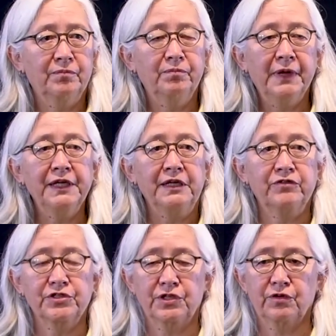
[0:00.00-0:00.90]
many
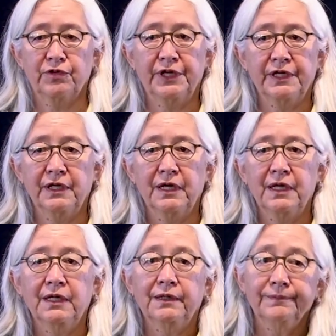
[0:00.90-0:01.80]
of us agree,
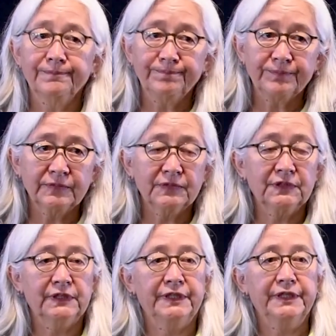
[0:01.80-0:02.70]

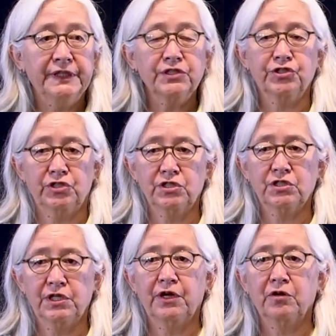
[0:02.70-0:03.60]
it is
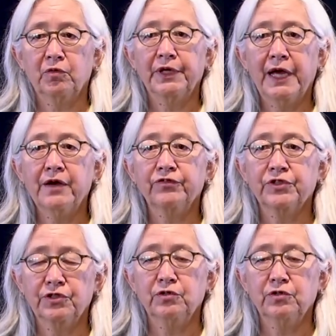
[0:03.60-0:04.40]
just there and we have to